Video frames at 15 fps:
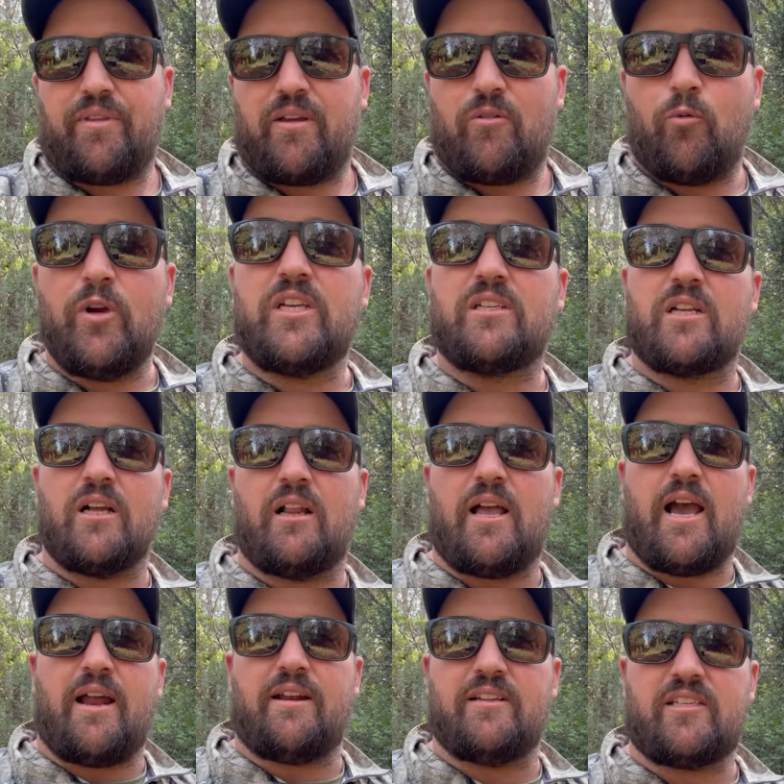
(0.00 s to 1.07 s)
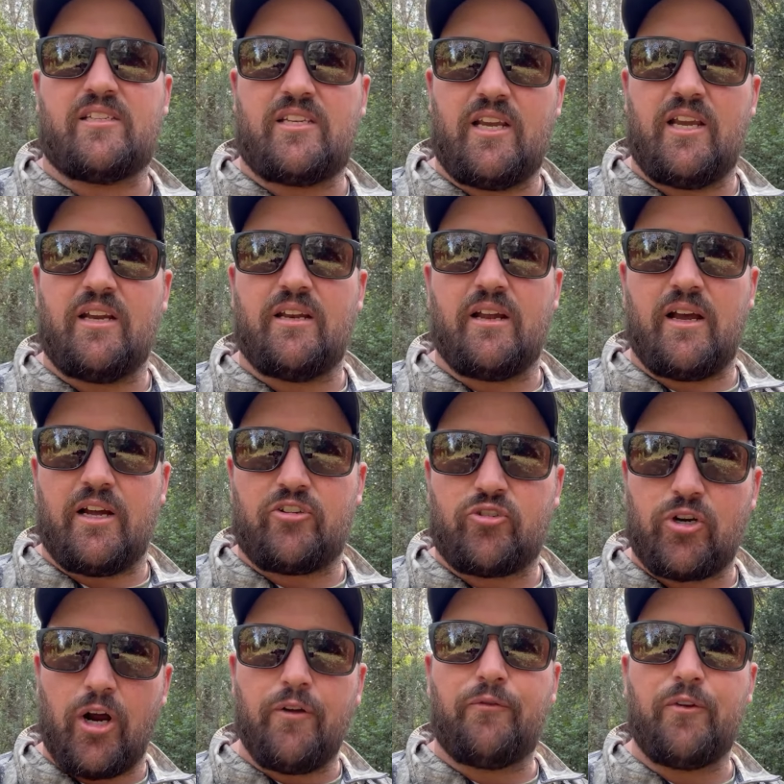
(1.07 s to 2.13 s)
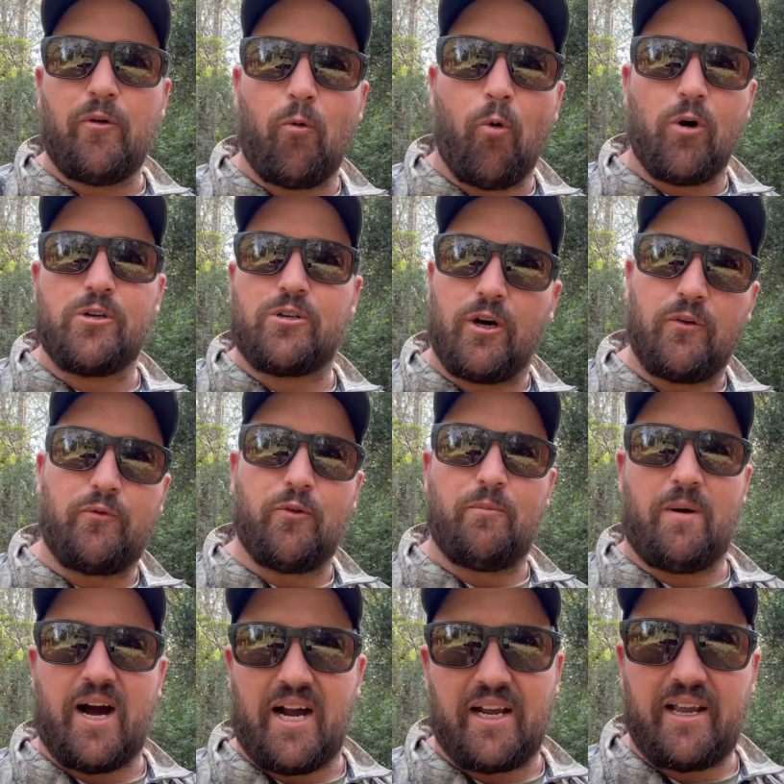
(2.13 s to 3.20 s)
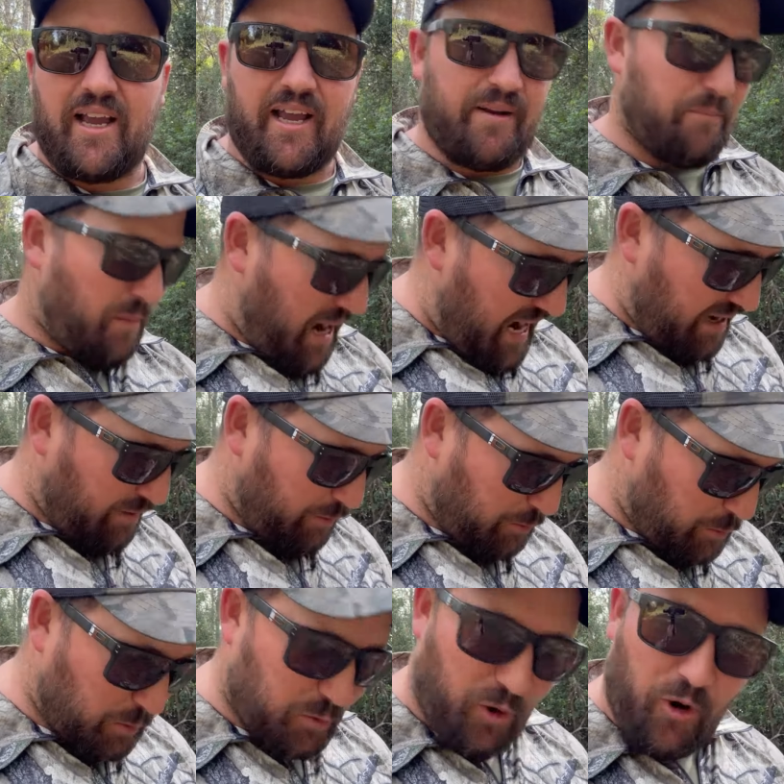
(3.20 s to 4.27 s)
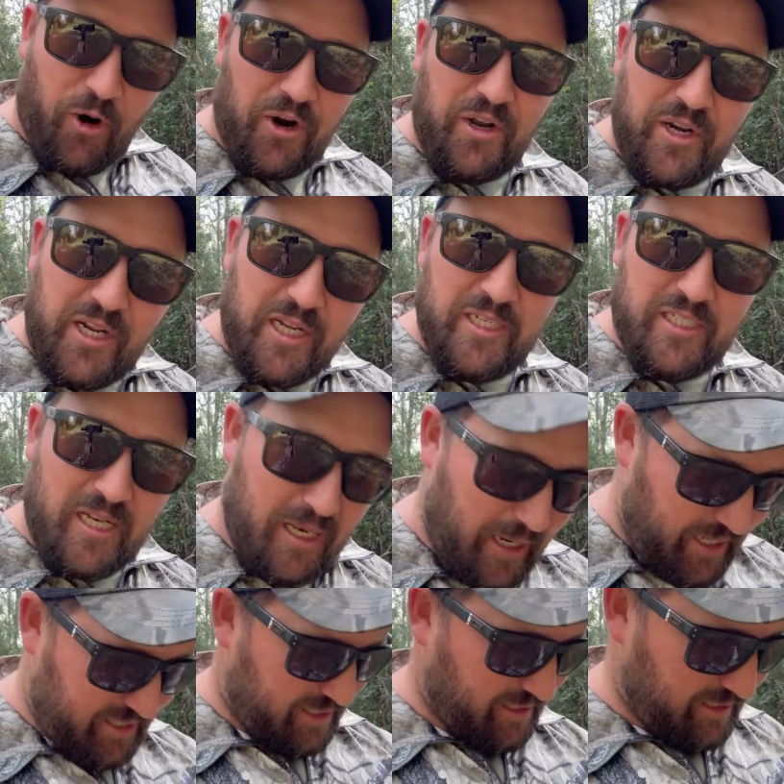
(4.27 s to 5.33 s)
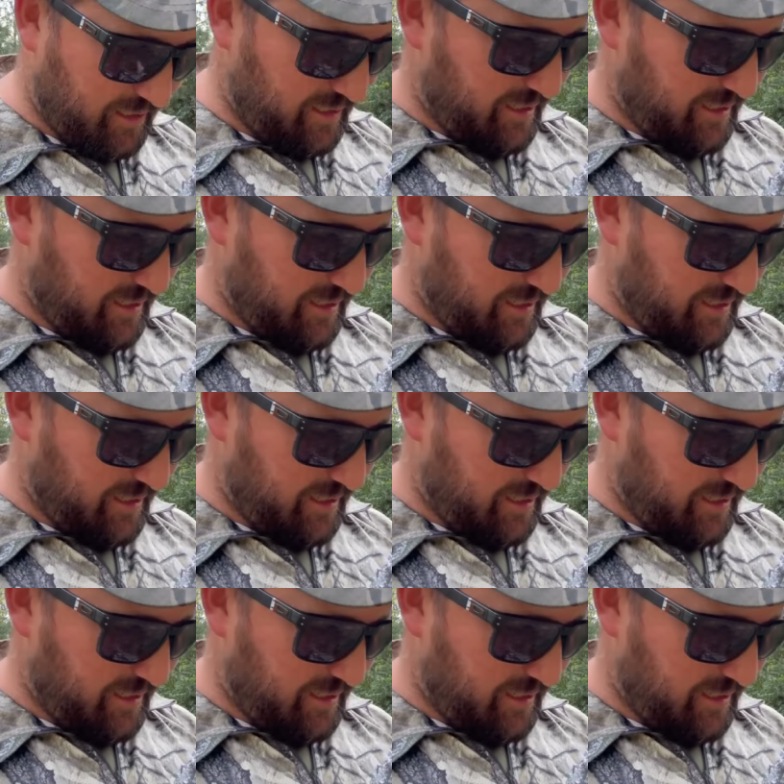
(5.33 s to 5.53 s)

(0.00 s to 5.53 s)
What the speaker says: We still hadn't seen a trophy warthog for Mark, and Mark was on his list.